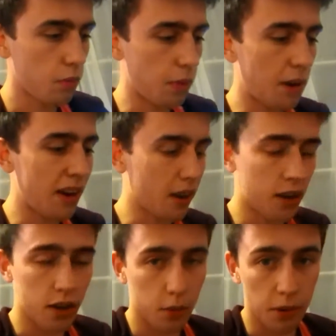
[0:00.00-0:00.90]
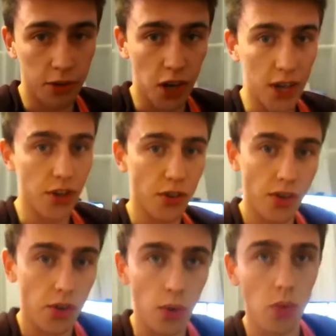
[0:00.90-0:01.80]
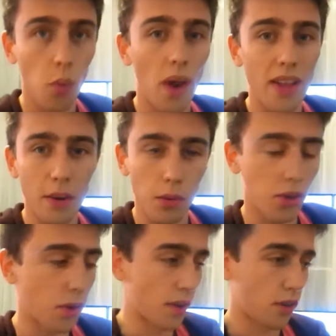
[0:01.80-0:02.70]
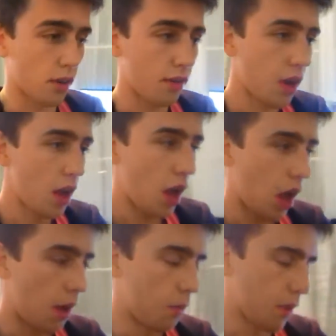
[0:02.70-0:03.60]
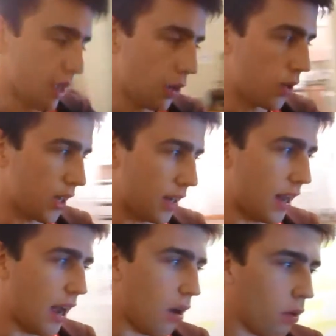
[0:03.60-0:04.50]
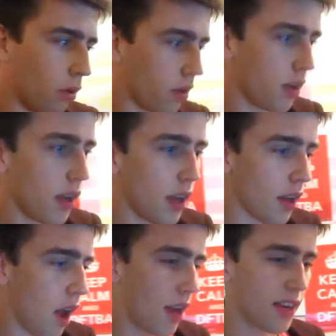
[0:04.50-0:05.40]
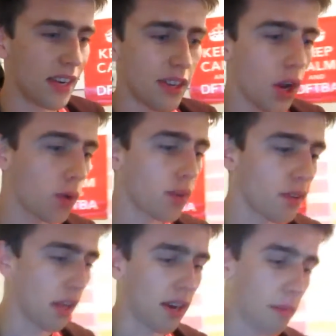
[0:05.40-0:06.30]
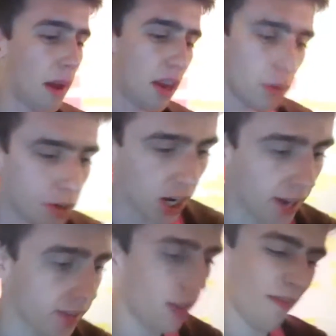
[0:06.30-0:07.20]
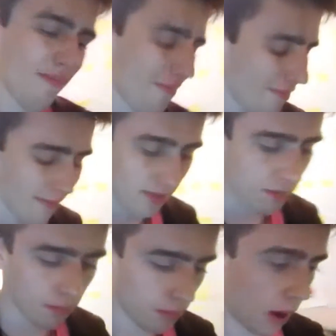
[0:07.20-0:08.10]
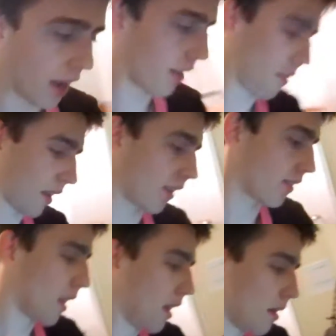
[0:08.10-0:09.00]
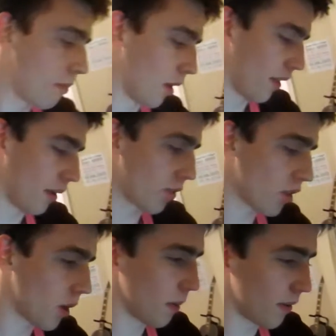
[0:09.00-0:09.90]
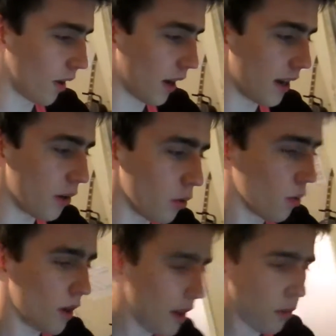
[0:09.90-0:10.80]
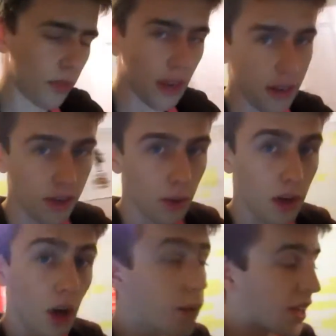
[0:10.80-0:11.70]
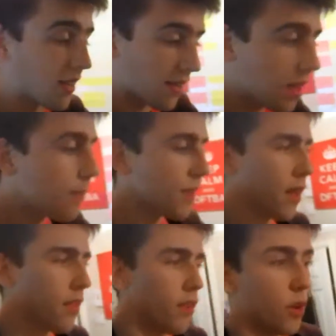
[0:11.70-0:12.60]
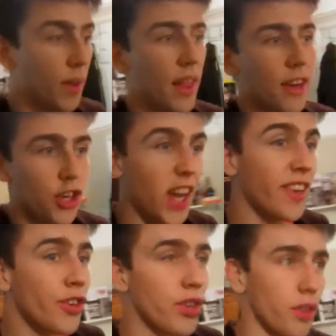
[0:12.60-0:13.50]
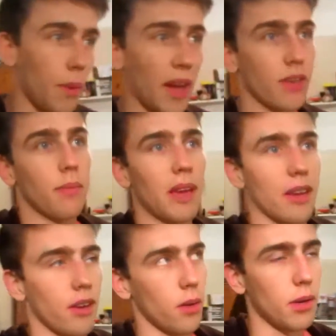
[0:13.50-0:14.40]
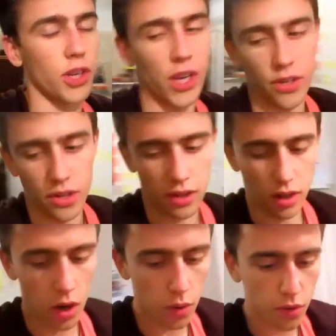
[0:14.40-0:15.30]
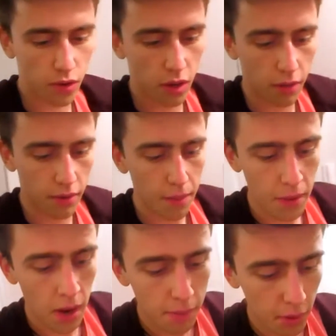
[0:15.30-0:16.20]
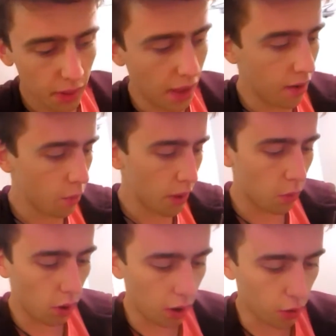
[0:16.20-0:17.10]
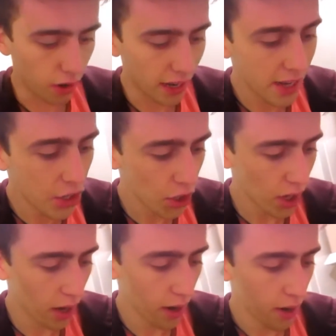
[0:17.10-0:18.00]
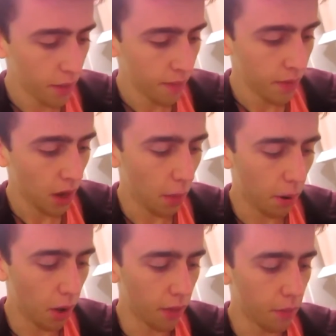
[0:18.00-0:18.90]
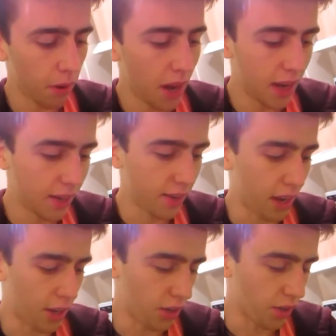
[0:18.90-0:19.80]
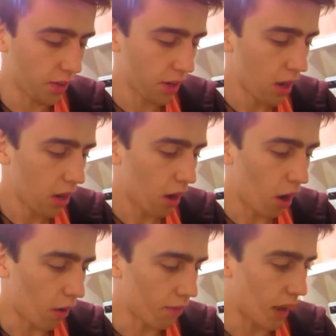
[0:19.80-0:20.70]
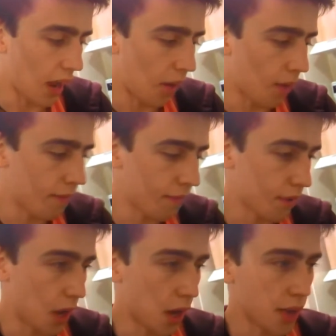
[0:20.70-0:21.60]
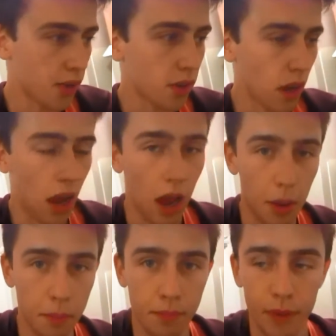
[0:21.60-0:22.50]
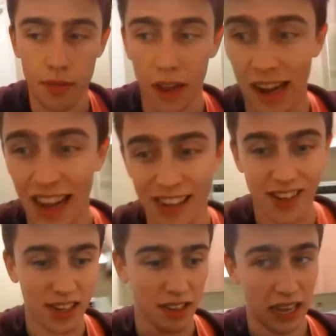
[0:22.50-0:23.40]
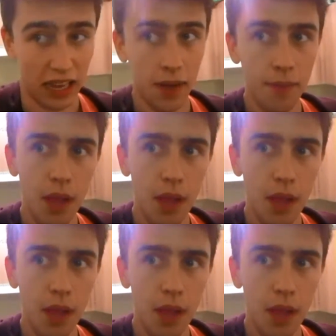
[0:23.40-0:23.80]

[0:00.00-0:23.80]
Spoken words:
we made like a couple of changes to the way that it was doing stuff. We're using now DTOs instead of domain objects, minor things. But there was a couple of like little things that we noticed that doing that changed, so we had to make a couple of changes to the code and stuff. But then we were unleashed upon the planning stages of our first of our next thing,